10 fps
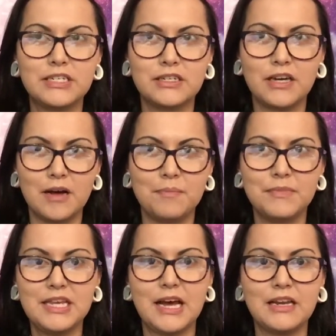cup
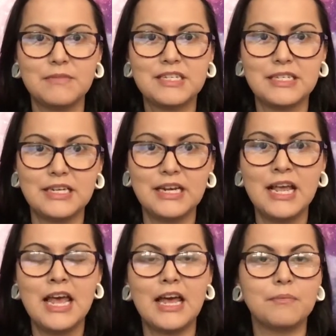the item is in,
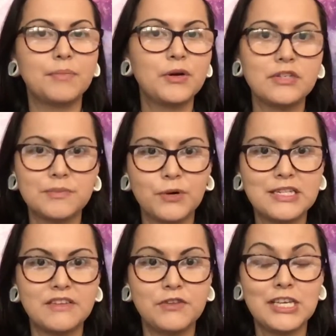and bonus
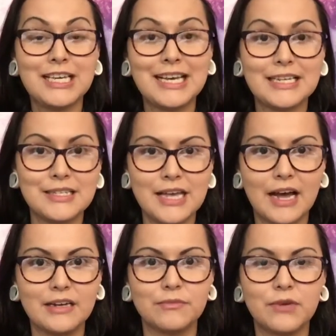points if you can guess the
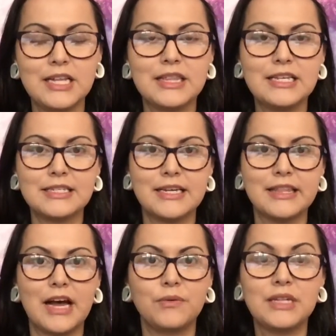item, right? Things like
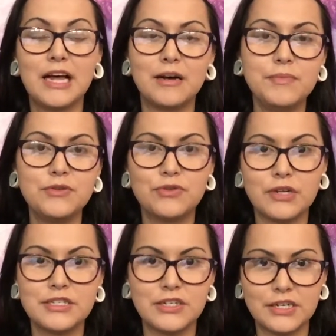that will help you
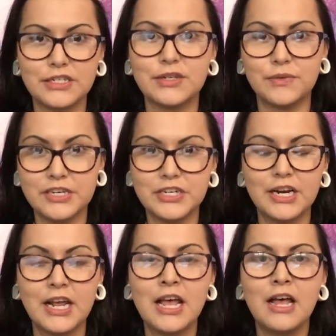trust your
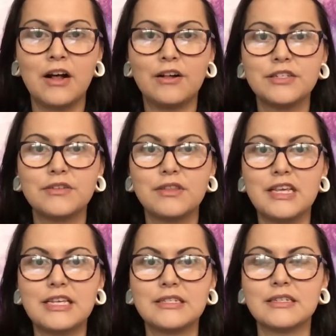intuition. Also,
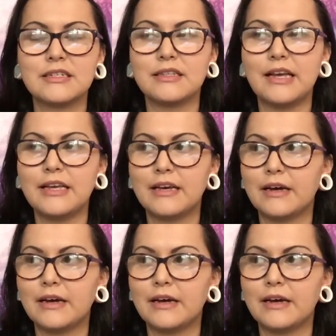things like